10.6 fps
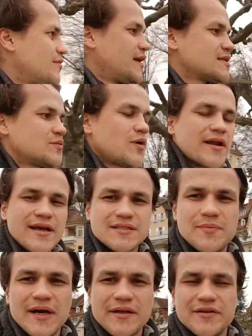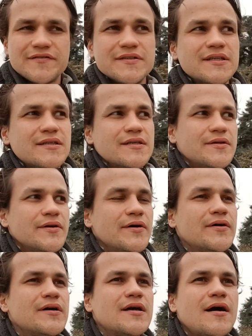that is one aspect of it, you know,